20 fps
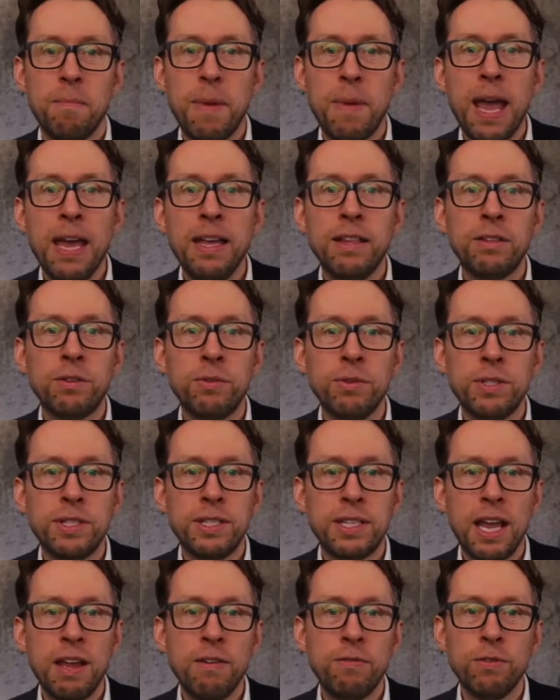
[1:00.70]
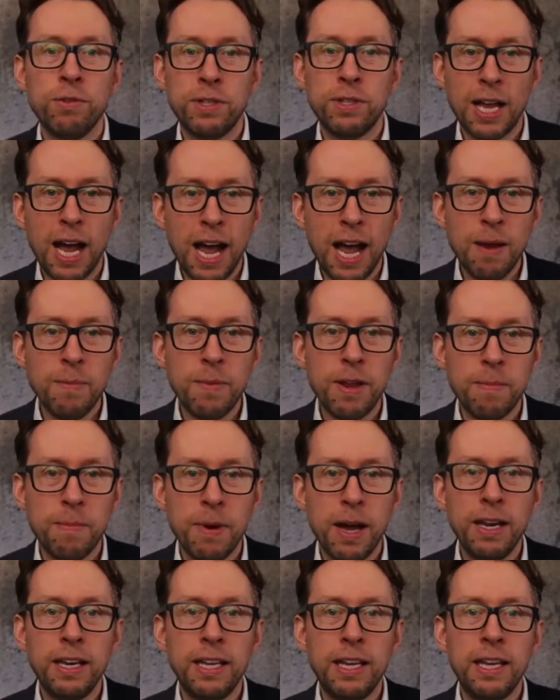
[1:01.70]
made to save you time and
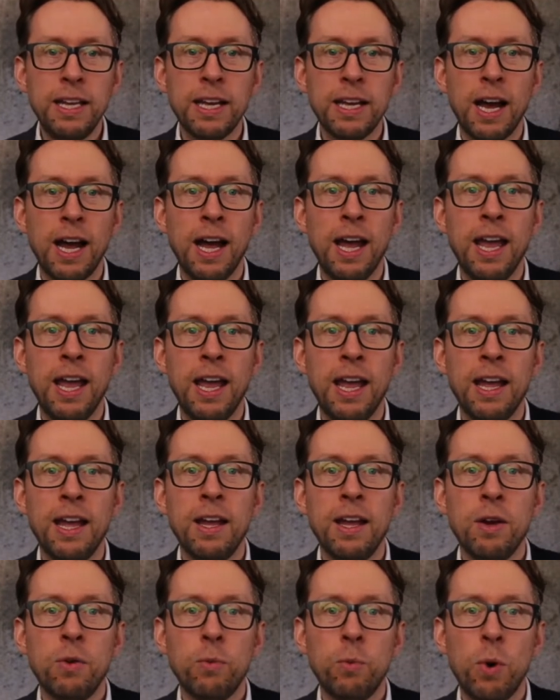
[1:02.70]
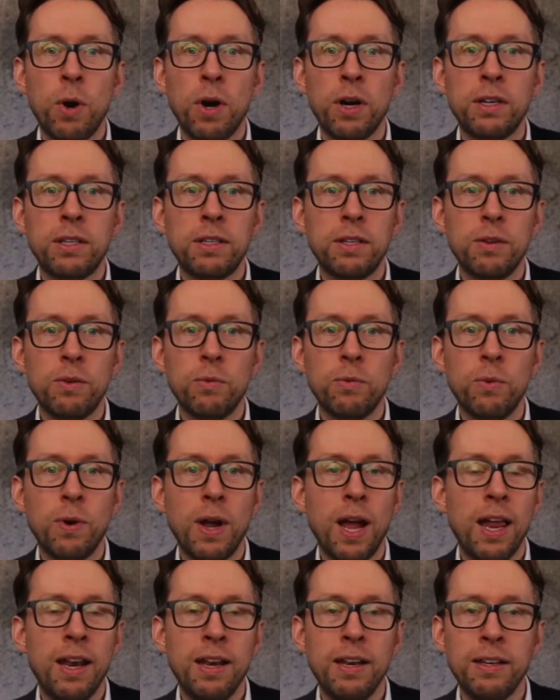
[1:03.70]
money. I worked
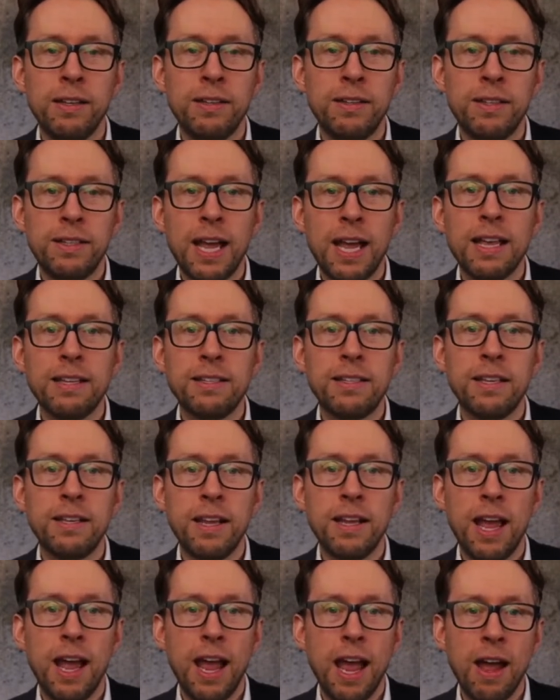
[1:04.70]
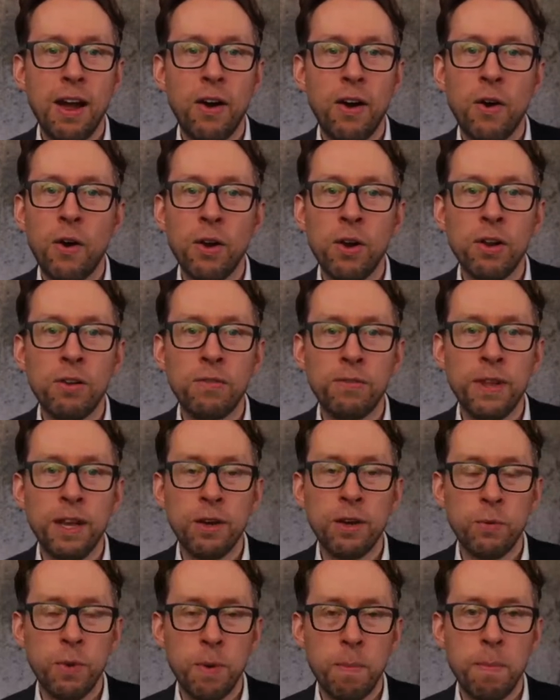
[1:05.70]
and tested all of the
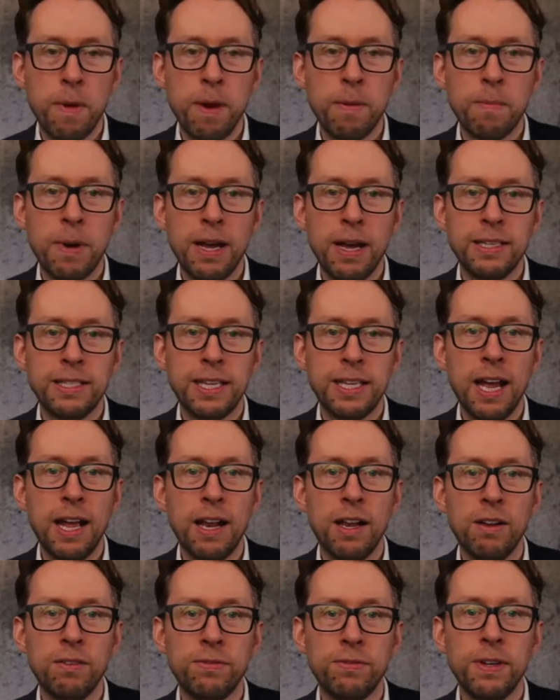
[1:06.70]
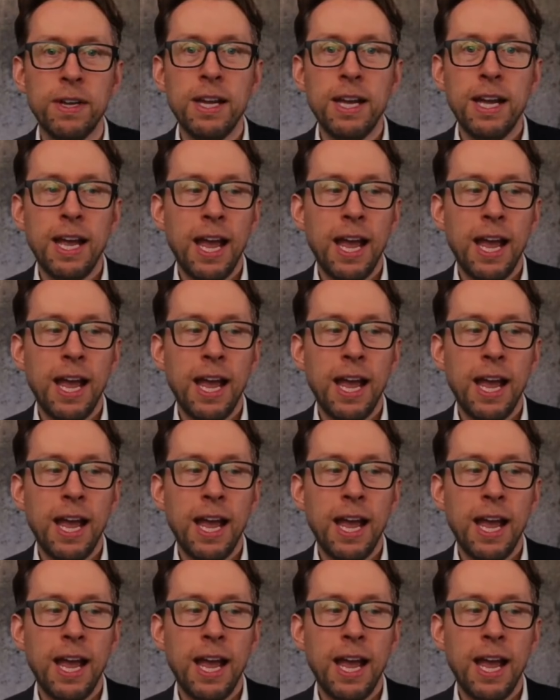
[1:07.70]
equipment myself